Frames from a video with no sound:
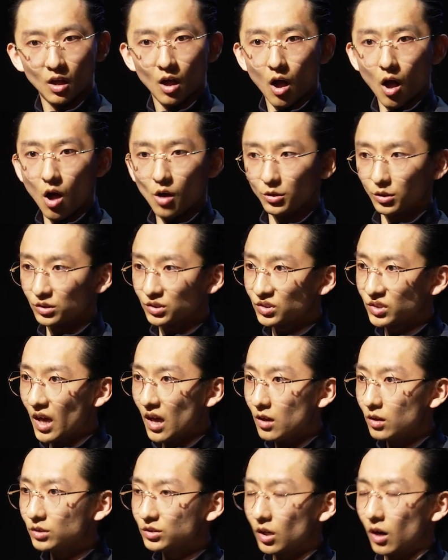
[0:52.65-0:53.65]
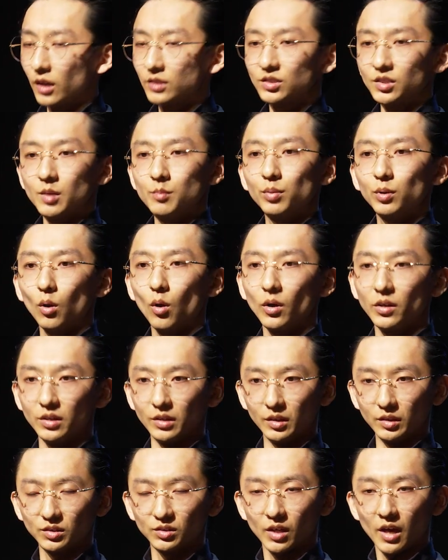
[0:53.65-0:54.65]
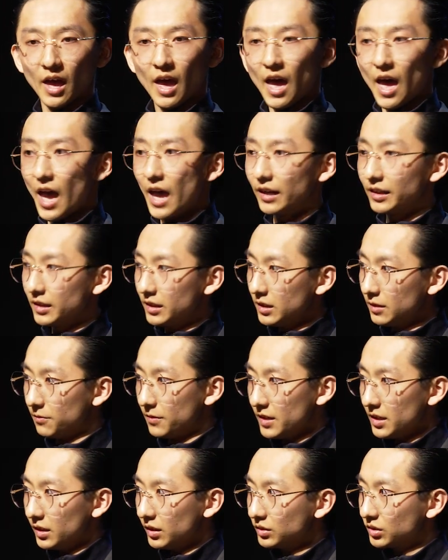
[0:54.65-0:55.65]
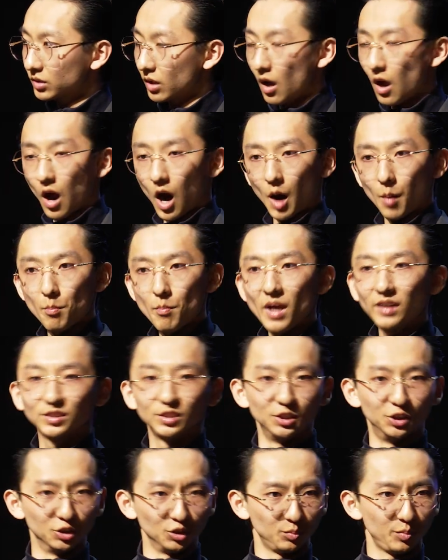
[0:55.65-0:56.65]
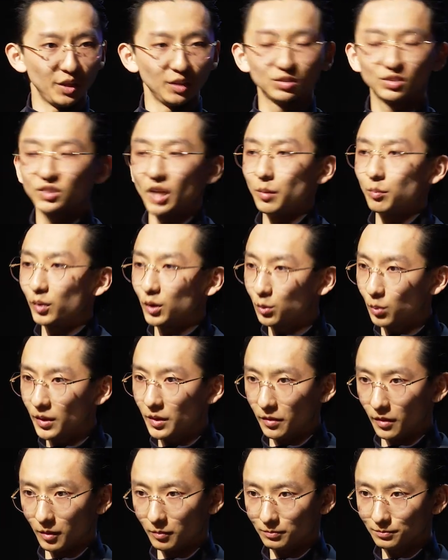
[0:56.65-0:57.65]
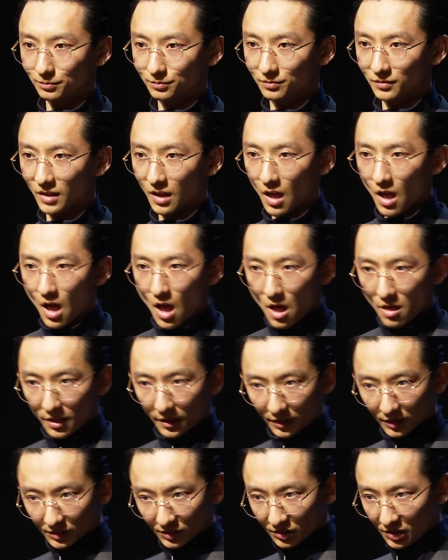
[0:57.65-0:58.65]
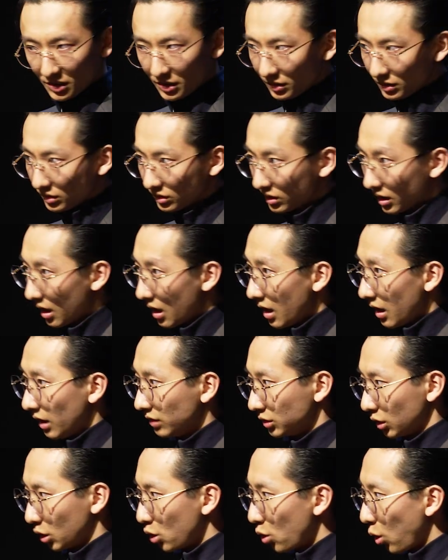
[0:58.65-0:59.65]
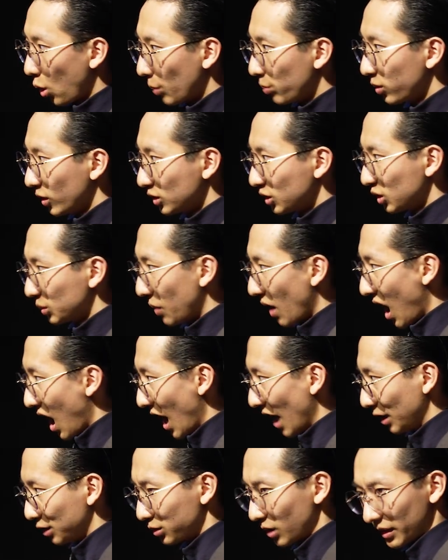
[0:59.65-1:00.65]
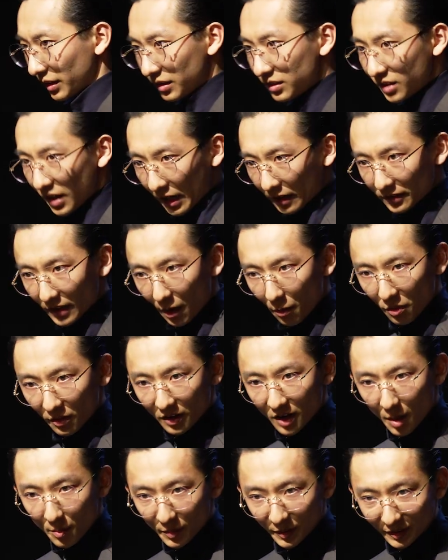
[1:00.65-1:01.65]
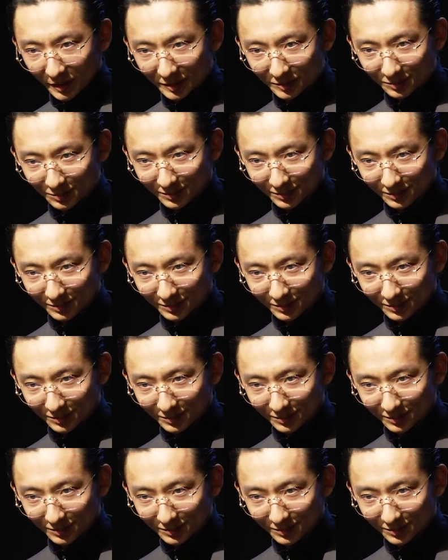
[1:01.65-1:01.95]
All your cells are its employees, and EVs are messages being sent between them. The disease is a corporate spy trying to take down the company.